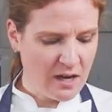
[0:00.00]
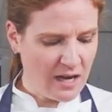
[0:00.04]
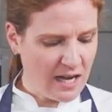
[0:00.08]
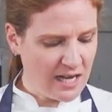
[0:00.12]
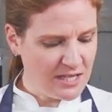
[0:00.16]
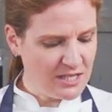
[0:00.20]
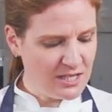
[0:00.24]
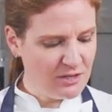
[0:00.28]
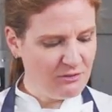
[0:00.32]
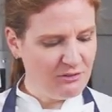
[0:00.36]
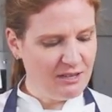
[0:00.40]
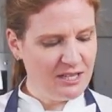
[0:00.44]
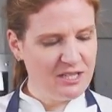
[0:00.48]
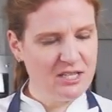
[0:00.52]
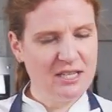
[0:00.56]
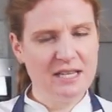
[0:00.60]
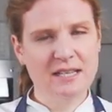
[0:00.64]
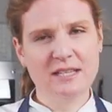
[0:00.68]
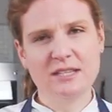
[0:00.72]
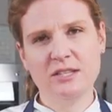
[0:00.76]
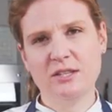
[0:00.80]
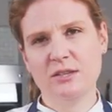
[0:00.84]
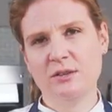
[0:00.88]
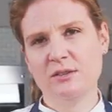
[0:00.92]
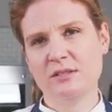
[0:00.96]
I generally
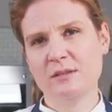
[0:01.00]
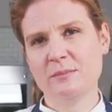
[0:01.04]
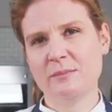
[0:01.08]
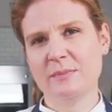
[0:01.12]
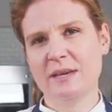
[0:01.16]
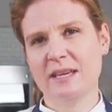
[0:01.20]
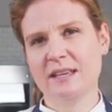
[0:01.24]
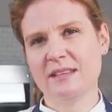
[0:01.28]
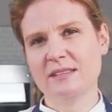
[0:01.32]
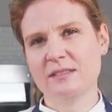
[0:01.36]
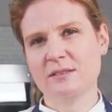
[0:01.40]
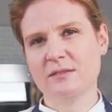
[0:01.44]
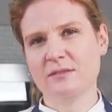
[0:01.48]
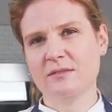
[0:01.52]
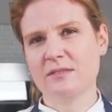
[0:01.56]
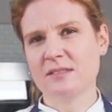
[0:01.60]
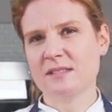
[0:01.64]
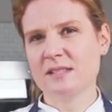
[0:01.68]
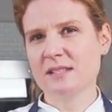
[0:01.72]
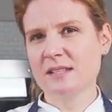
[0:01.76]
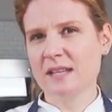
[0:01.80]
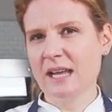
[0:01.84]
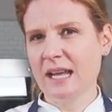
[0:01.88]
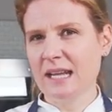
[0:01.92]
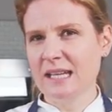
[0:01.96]
tend to use a mix of
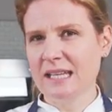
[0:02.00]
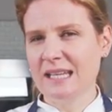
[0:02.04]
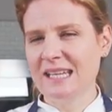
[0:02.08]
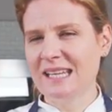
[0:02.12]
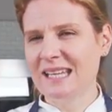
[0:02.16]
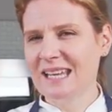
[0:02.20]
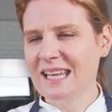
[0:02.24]
slightly